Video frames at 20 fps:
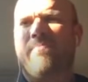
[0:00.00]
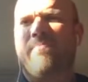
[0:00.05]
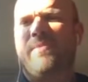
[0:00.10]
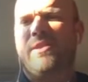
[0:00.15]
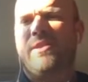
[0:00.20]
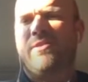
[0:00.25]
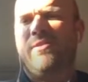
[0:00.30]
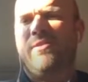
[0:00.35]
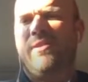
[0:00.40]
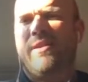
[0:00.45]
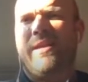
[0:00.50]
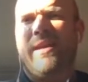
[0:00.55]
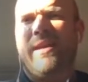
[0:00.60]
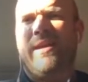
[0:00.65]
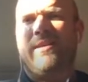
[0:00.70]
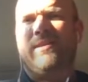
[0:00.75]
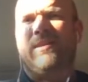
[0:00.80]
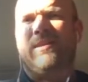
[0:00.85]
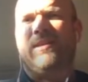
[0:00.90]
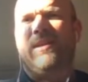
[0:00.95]
to look
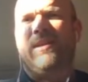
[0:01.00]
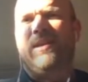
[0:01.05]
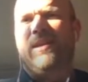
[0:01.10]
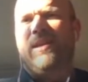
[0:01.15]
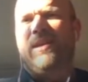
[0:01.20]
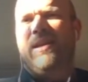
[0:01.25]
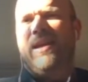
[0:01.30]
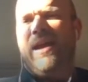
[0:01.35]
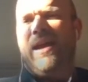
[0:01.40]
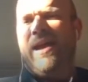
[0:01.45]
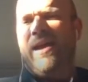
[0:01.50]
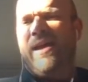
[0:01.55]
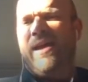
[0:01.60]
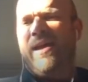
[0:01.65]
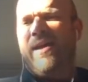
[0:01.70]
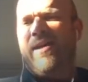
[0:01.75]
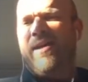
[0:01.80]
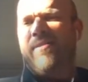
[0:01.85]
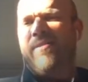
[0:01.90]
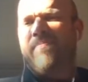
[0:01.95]
at
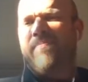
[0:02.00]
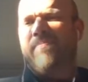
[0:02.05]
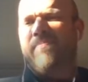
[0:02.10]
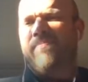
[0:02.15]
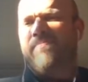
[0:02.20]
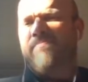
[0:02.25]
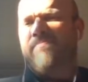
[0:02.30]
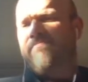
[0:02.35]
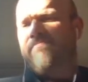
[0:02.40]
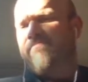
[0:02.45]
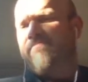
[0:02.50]
um,